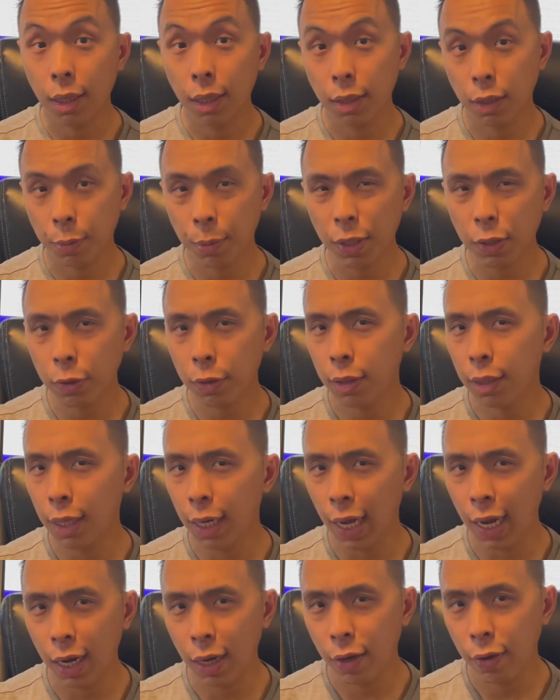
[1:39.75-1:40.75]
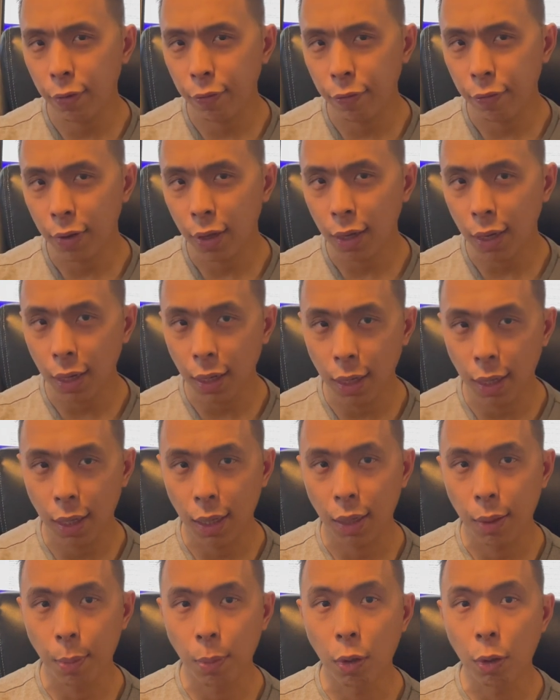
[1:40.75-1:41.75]
especially native
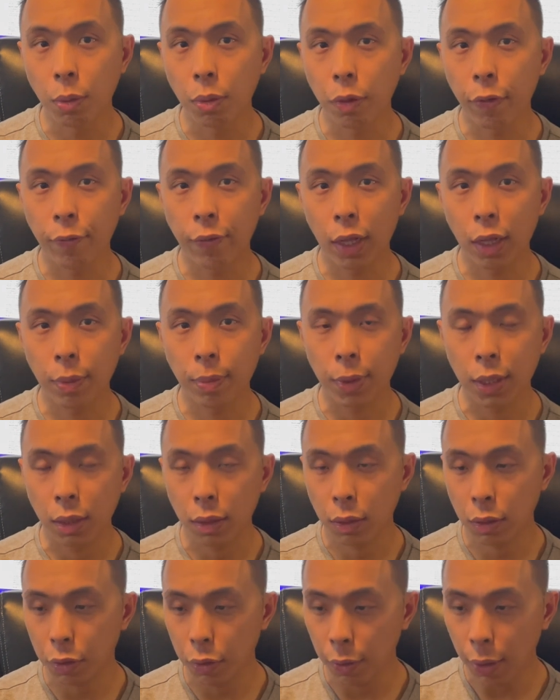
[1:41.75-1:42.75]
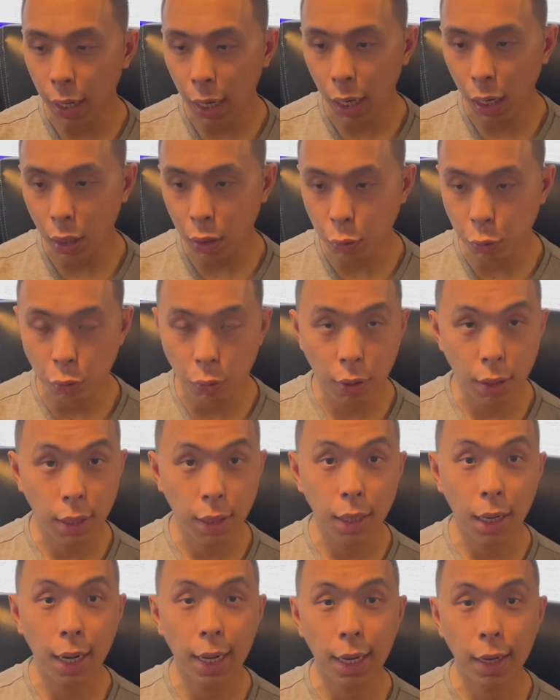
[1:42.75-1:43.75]
mobile development, so Android
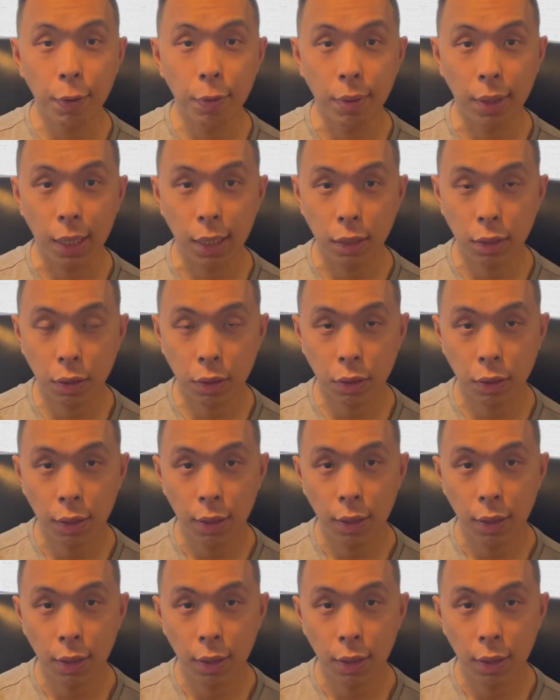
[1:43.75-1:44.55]
and iOS.